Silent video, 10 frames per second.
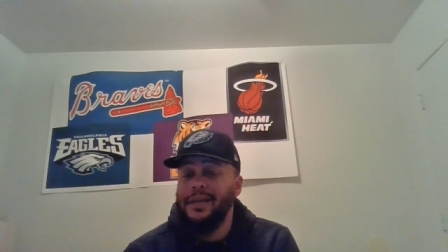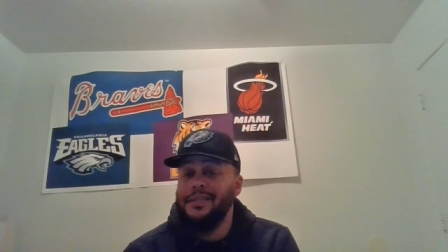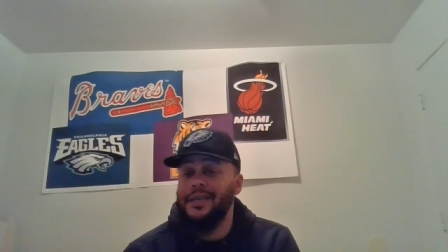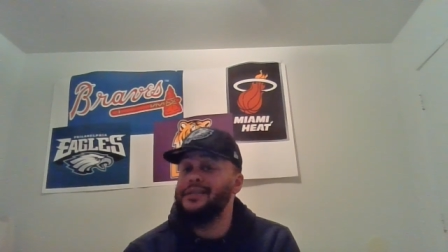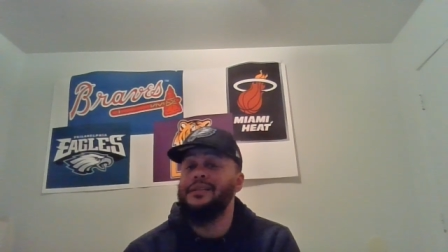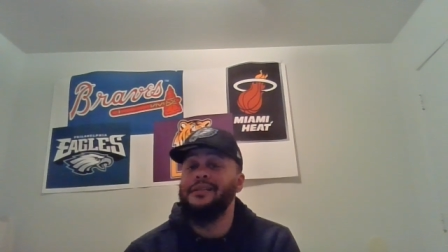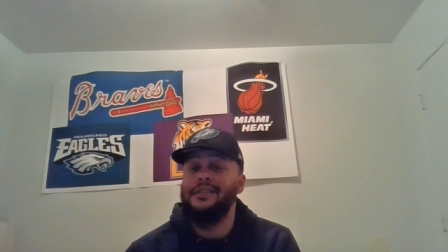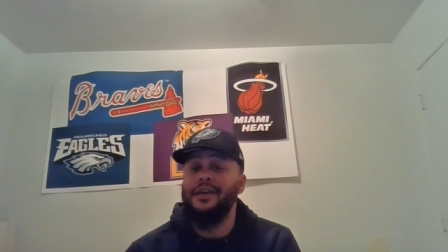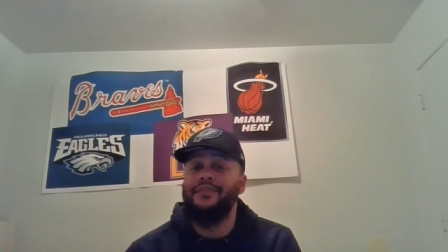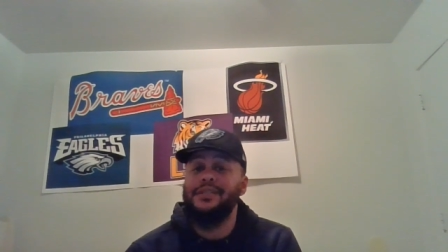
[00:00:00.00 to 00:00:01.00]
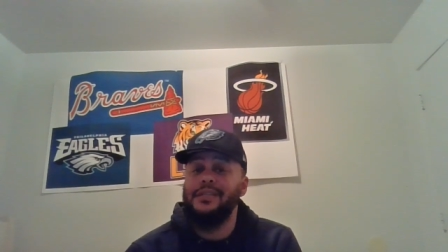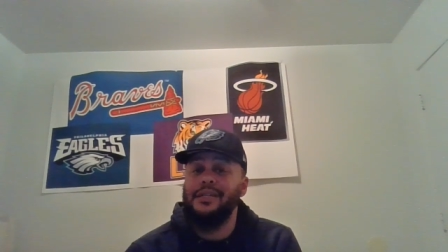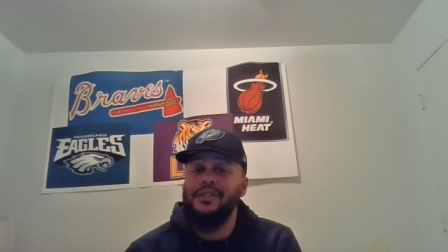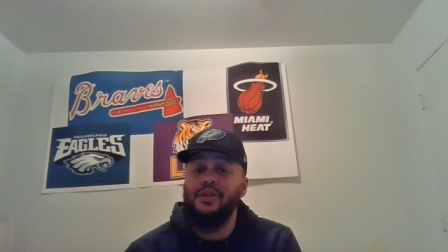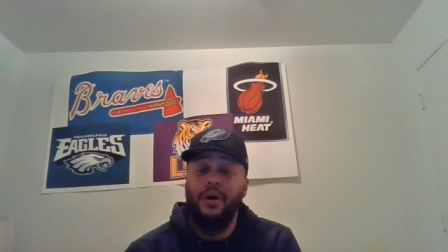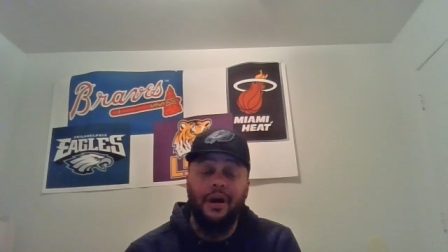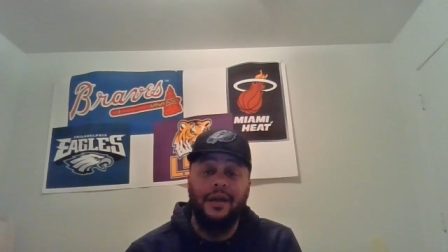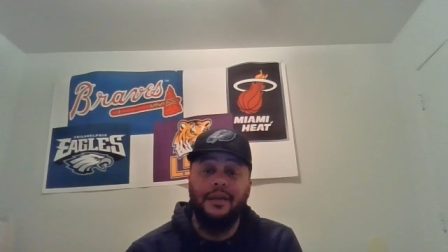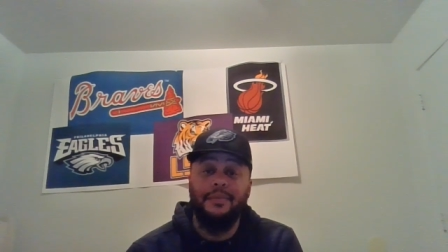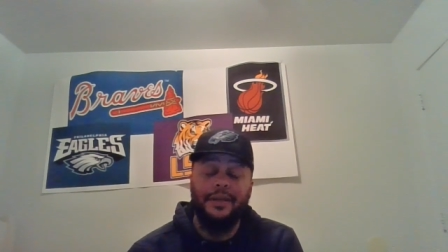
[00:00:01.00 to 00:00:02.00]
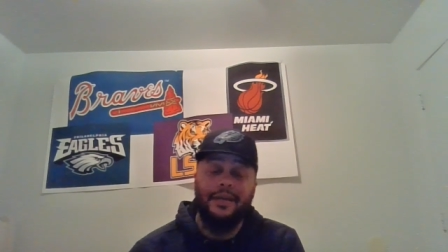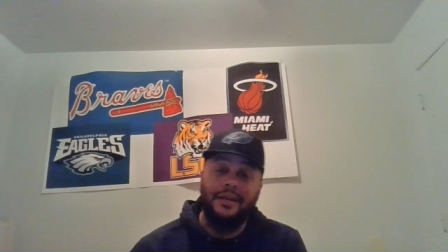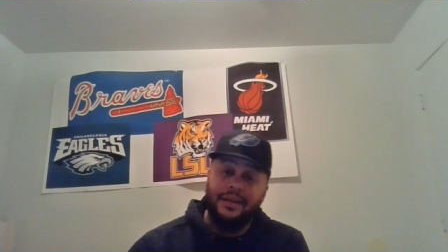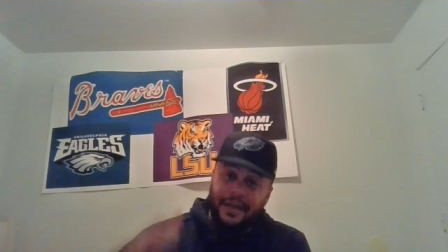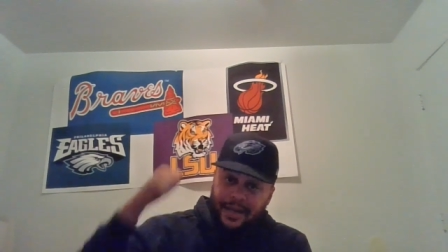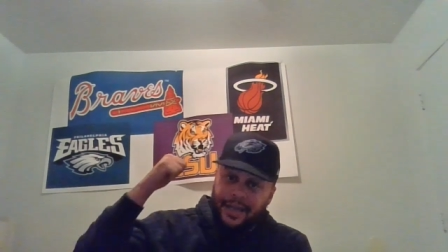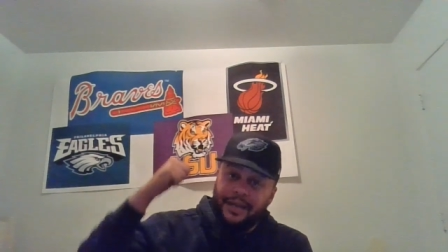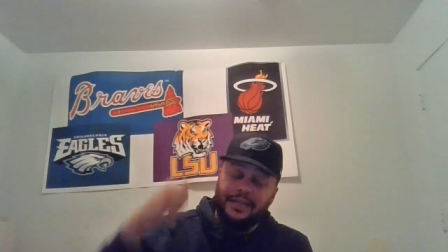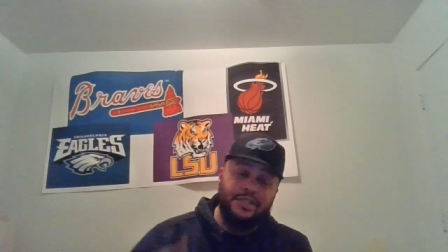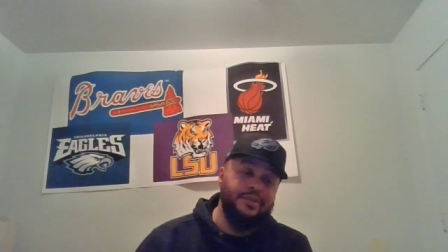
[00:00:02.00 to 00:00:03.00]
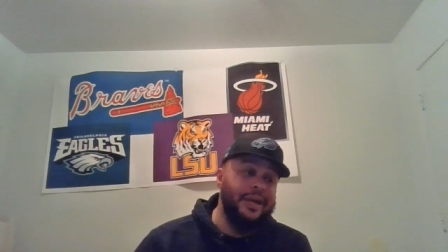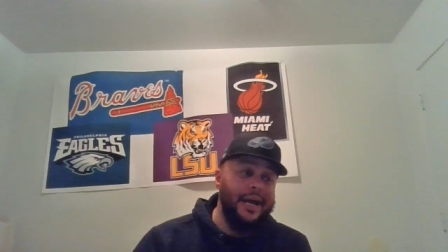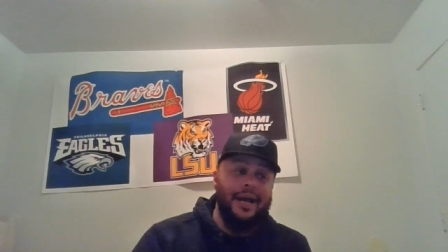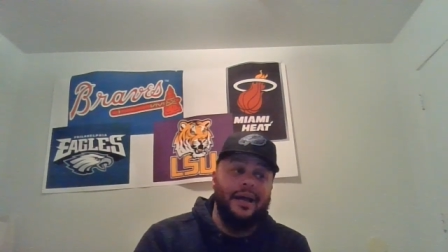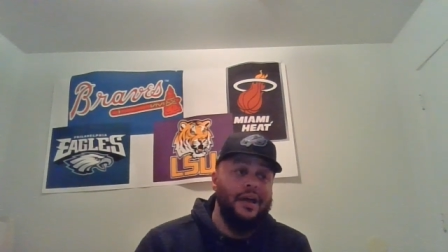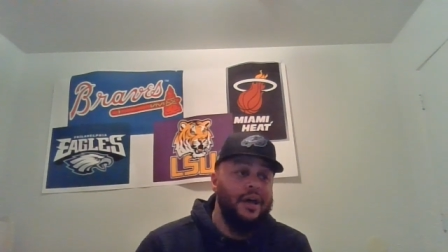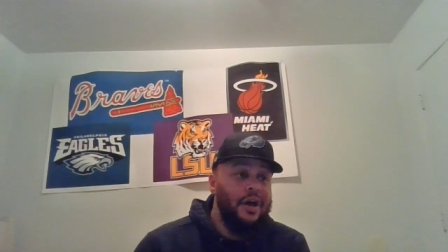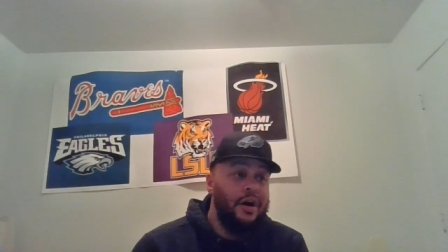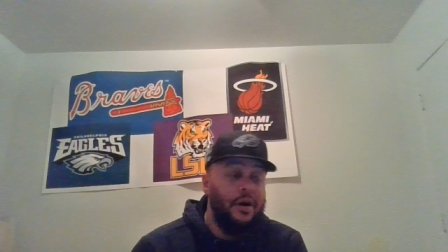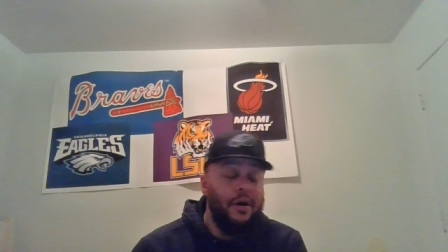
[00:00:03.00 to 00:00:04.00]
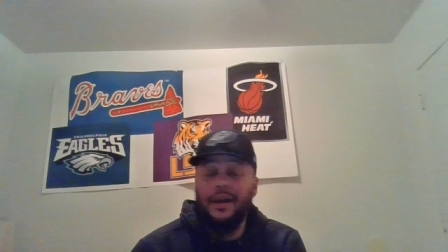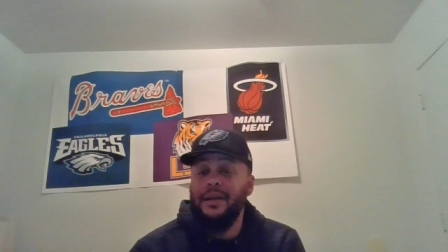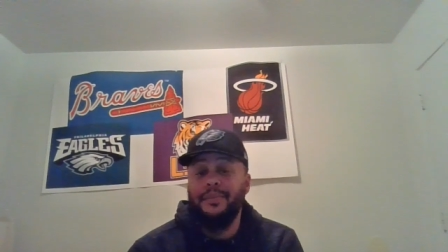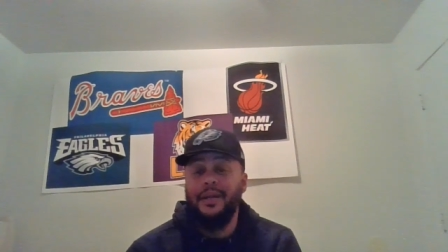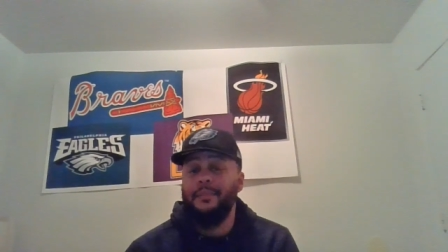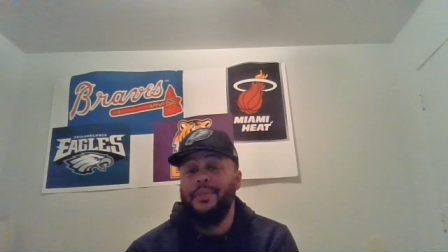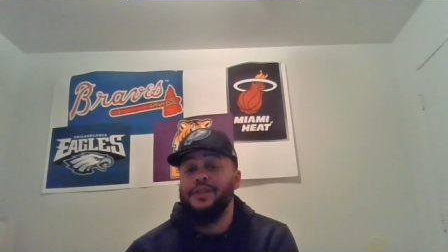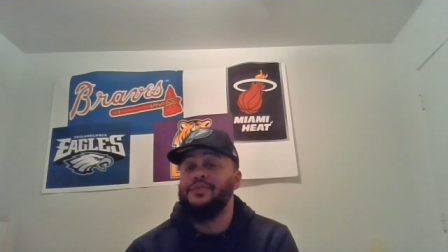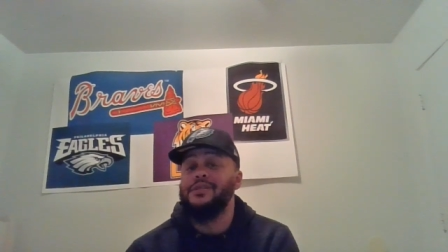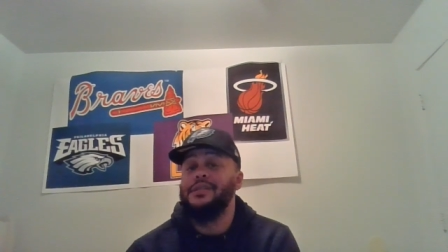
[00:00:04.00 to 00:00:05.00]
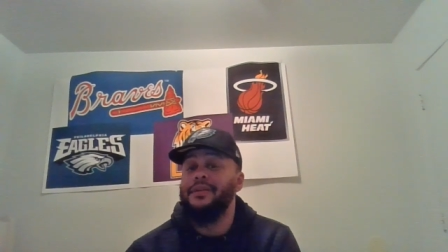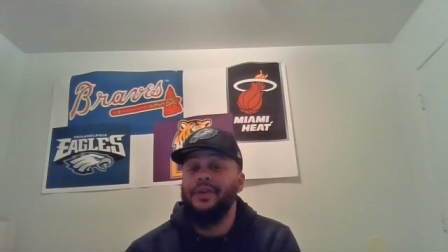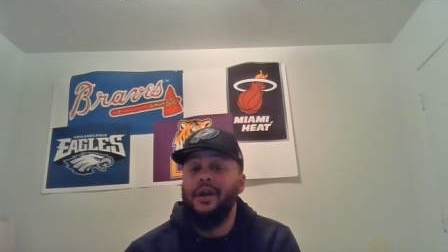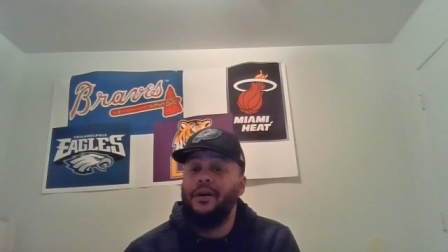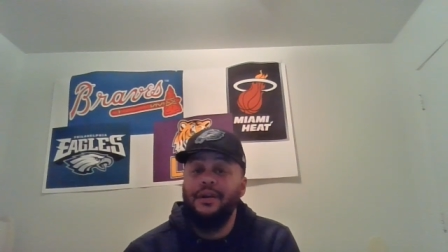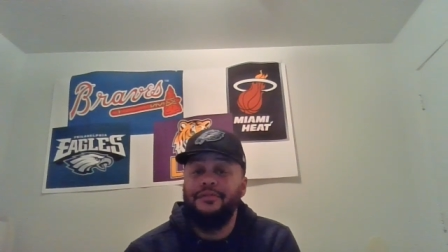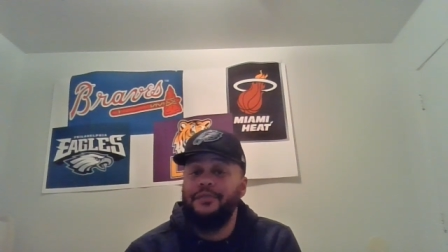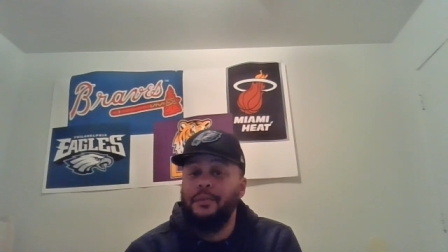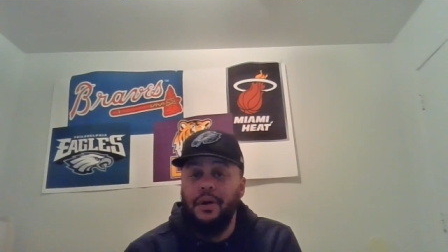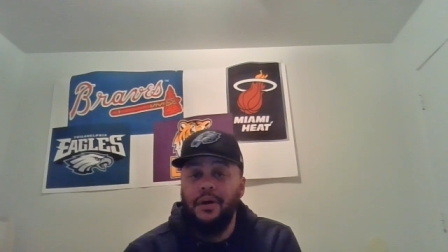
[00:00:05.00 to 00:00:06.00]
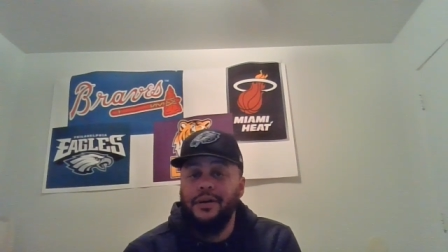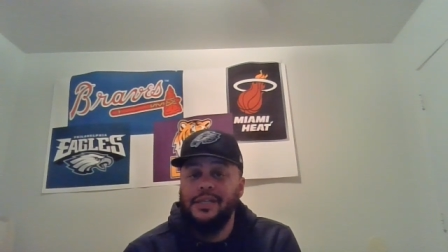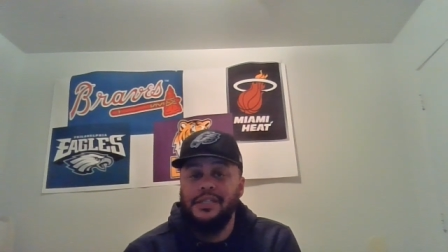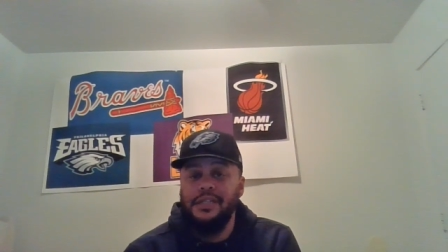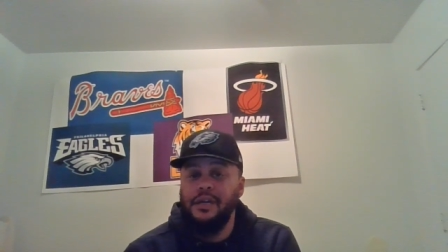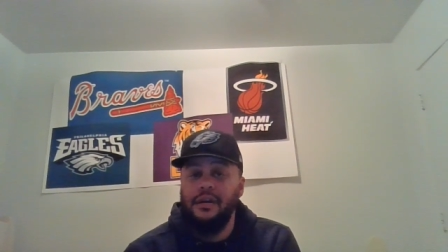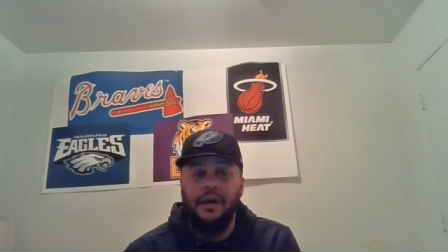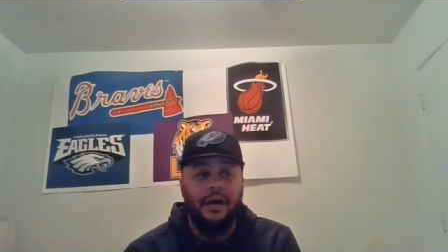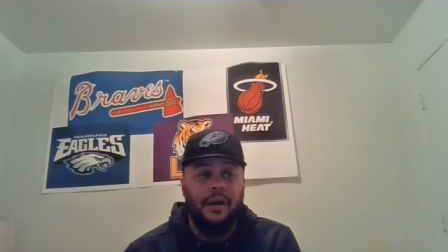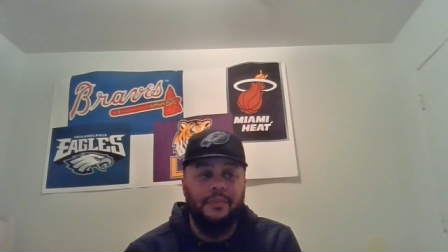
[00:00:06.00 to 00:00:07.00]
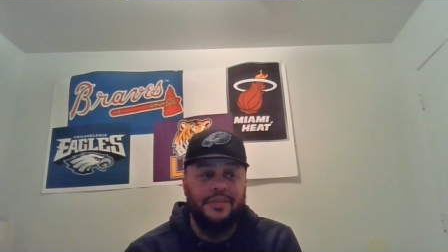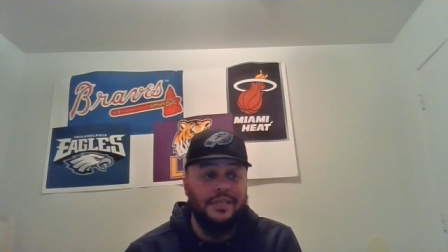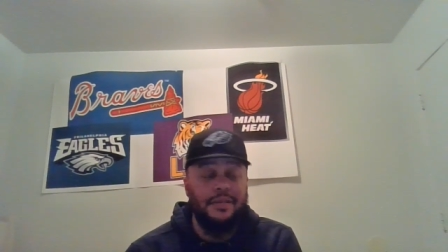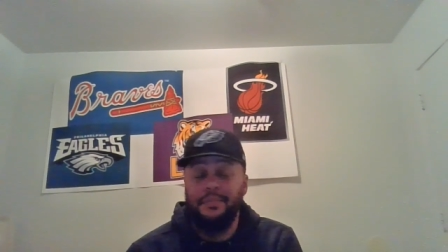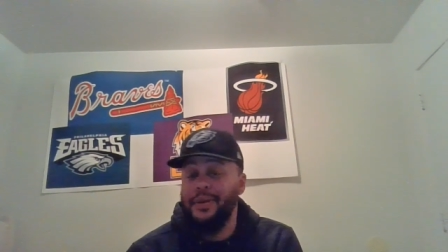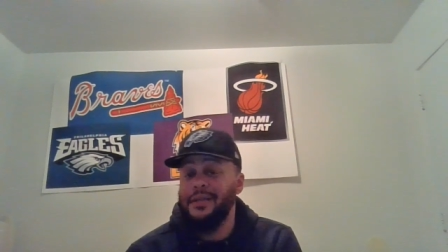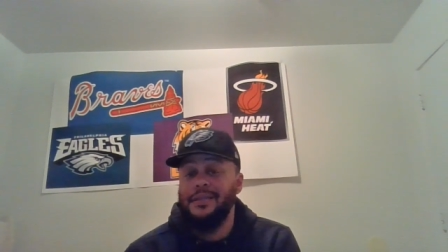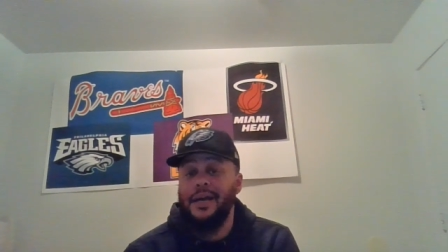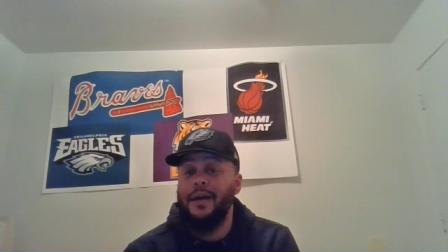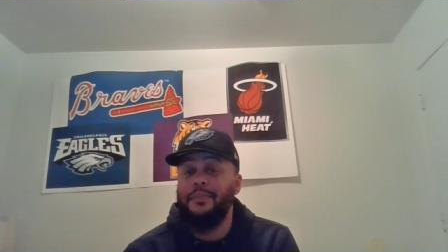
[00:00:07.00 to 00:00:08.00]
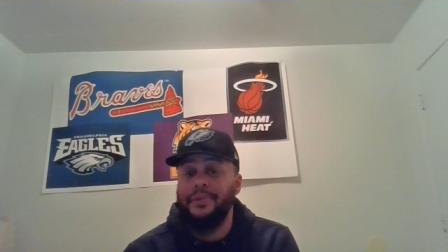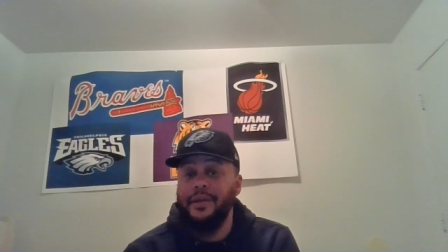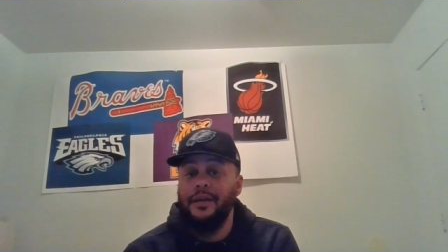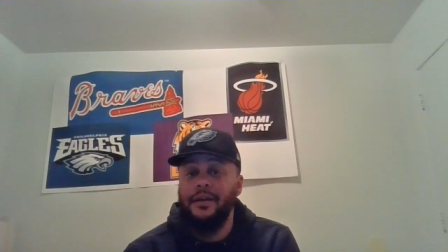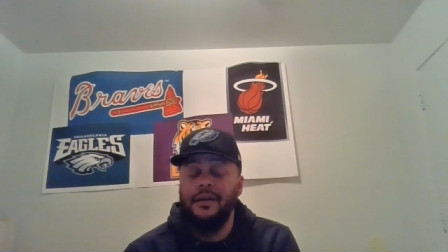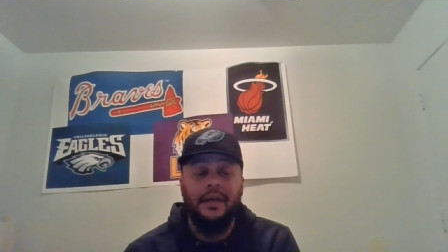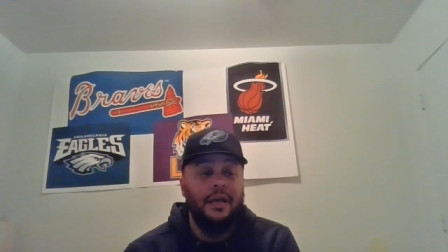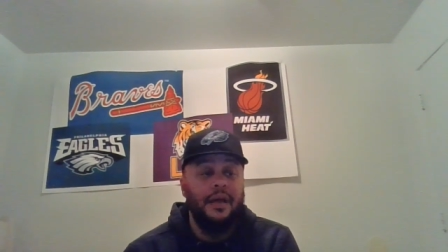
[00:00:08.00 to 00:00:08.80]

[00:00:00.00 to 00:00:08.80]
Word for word: Justin Jefferson is arguably another LSU guy, arguably the best receiver in all of football this year. Um, just a big time player,